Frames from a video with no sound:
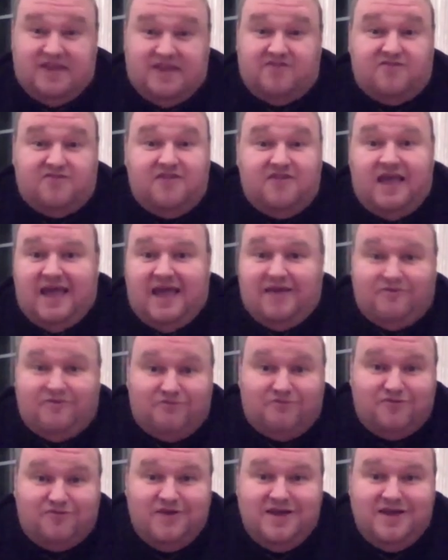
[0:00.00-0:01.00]

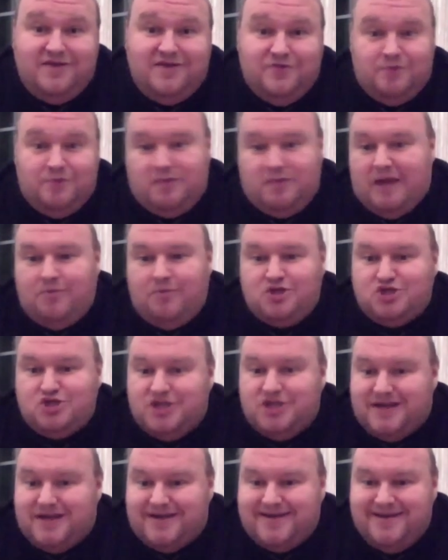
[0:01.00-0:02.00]
save the
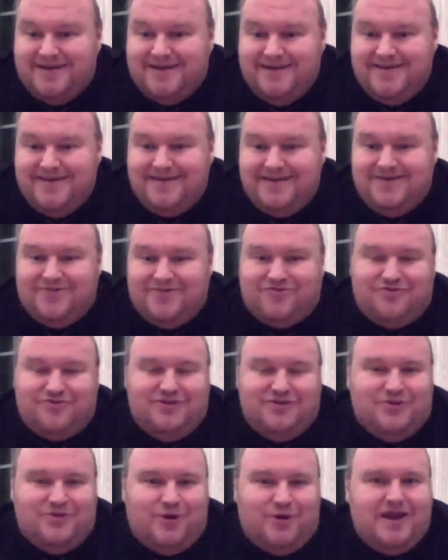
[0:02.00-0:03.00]
publishing industry,
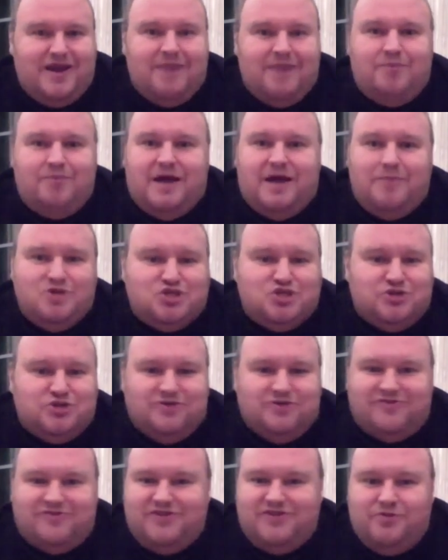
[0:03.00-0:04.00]
the online
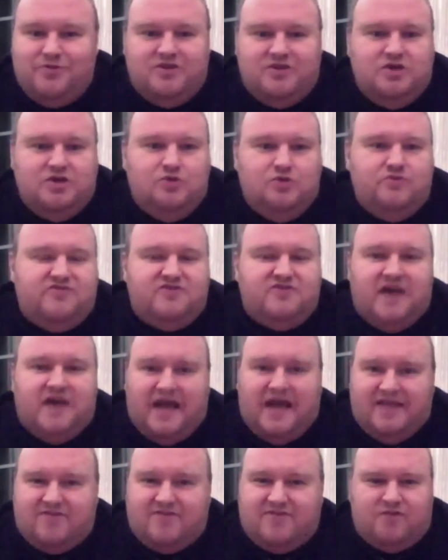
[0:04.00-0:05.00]
publishers, the news
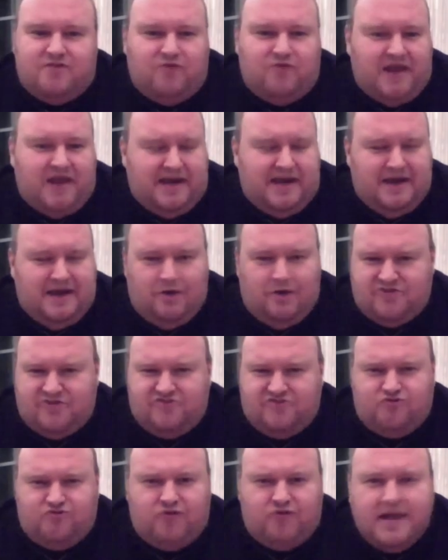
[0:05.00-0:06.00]
sites that right now are
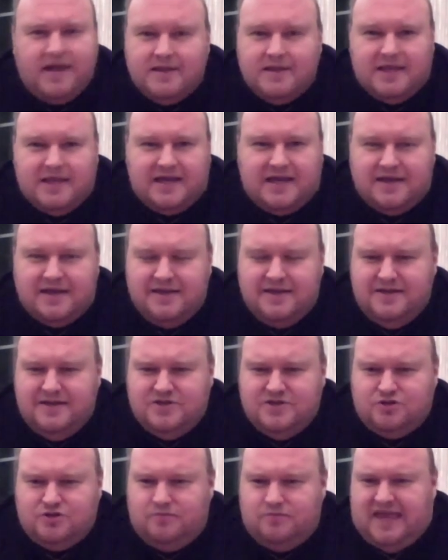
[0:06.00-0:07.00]
struggling
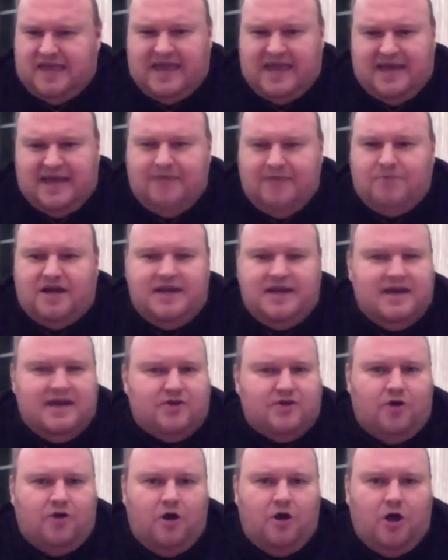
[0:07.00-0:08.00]
to make any money at
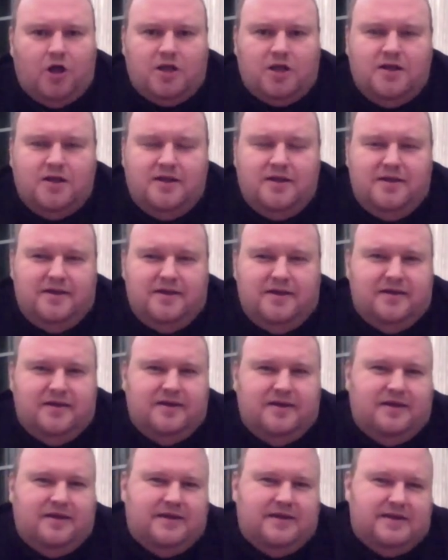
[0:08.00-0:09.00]
all.
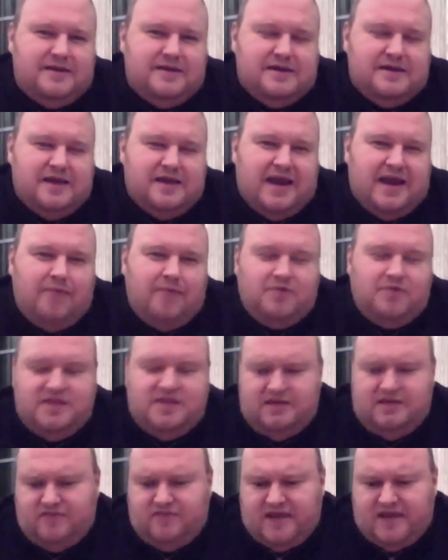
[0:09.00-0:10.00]
And I
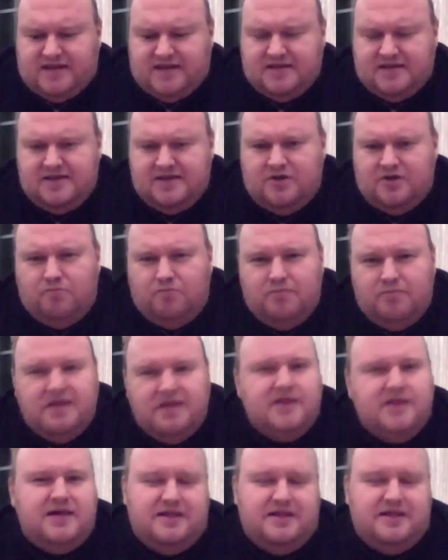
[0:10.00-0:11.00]
believe that,
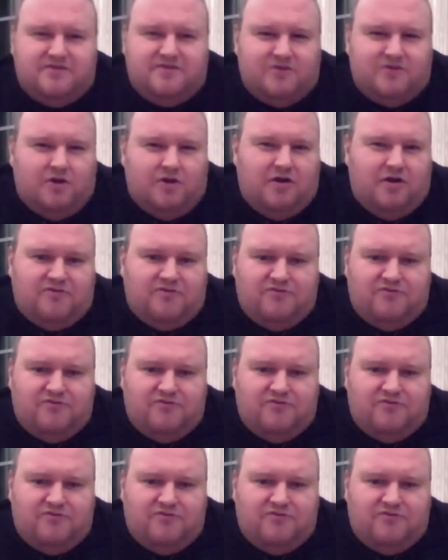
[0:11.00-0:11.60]
millions of